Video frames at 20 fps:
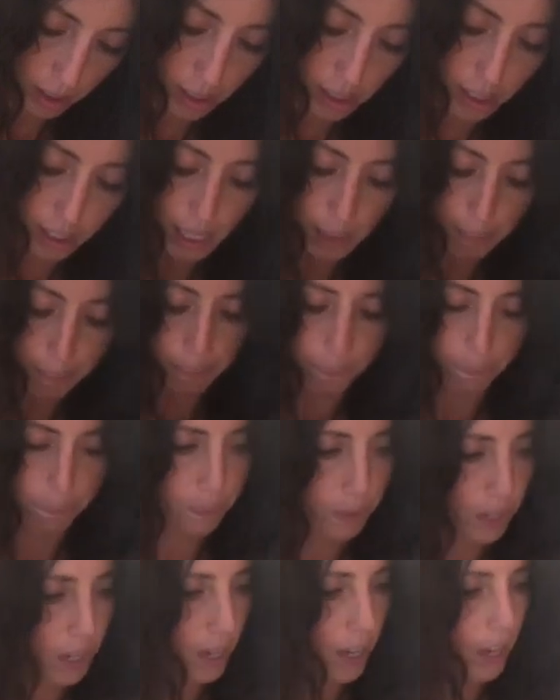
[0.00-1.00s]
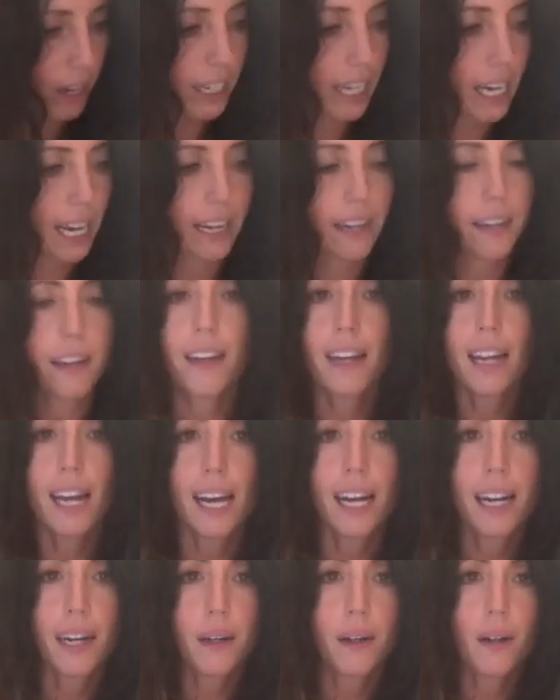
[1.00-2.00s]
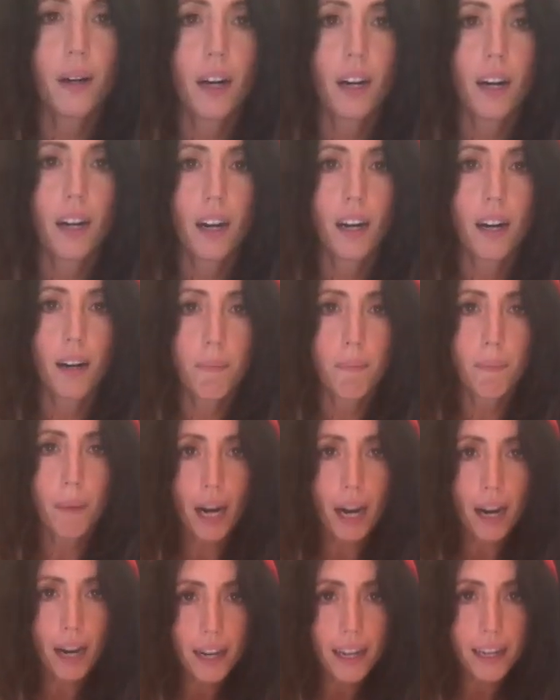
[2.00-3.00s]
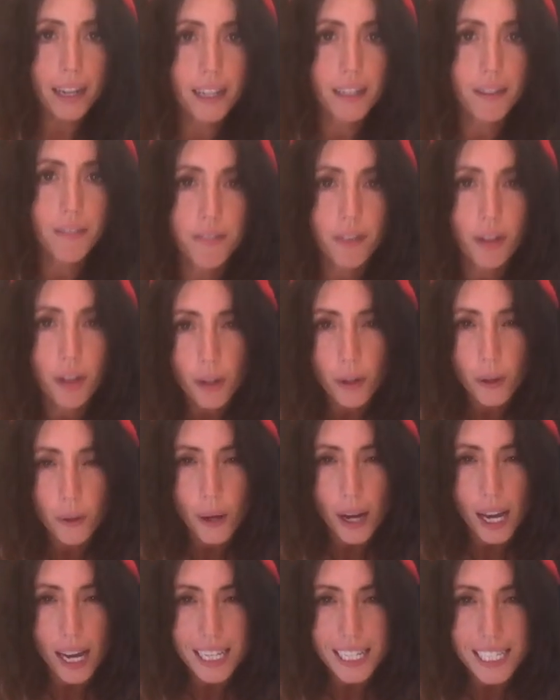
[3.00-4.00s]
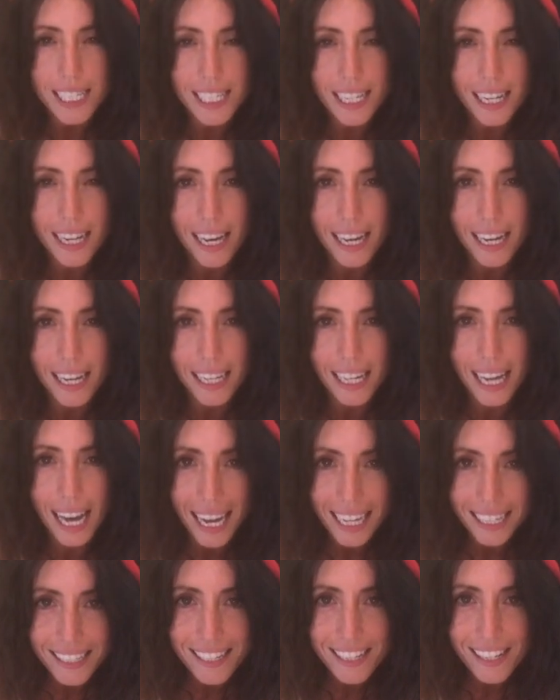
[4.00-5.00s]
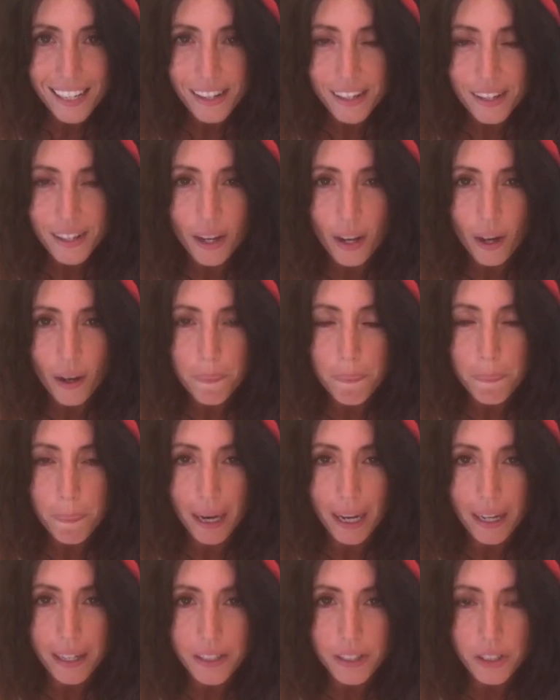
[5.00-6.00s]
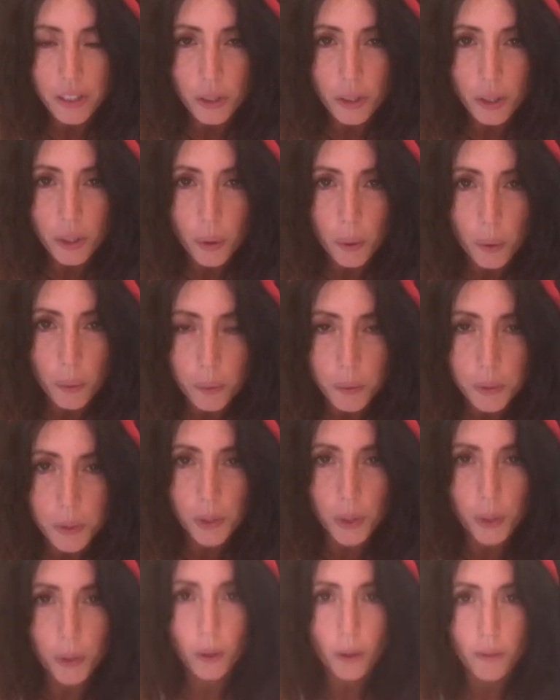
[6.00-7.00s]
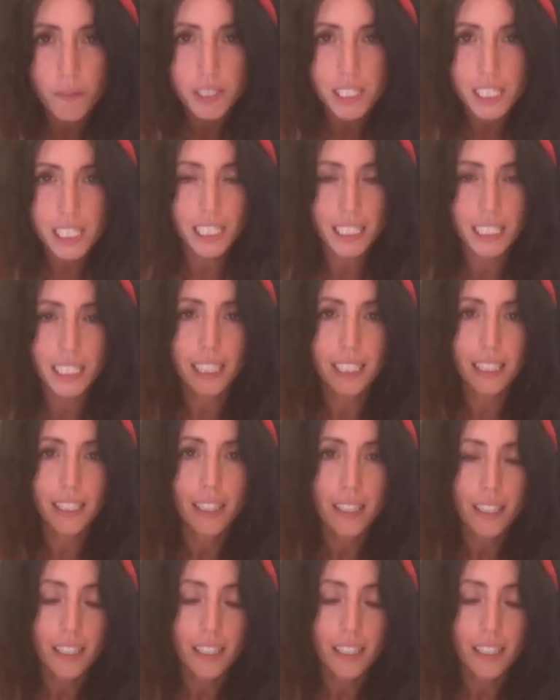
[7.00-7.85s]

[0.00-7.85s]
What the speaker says: Yep. Okay, now my photo has a hat, but you can also obviously